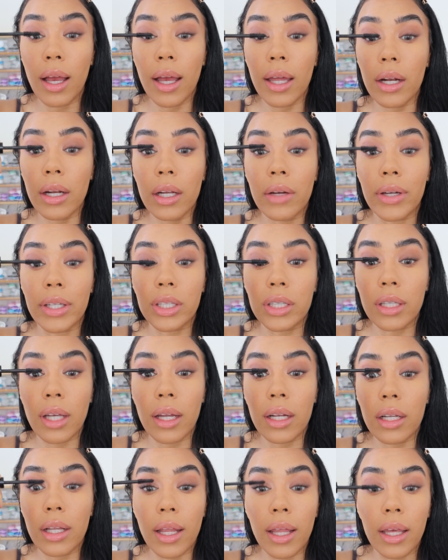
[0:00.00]
I don't know, I just
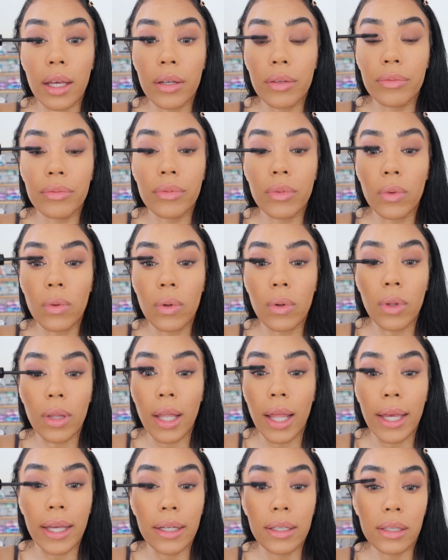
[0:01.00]
kind of like
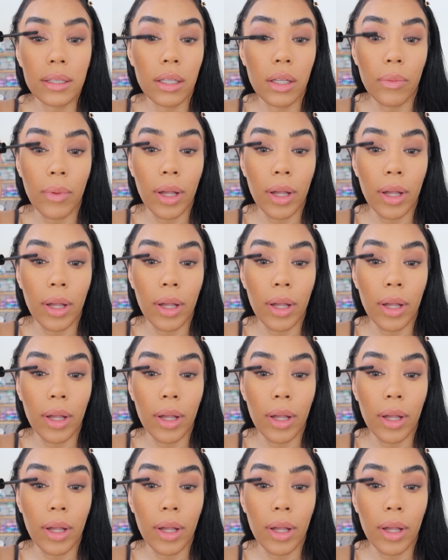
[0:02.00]
liked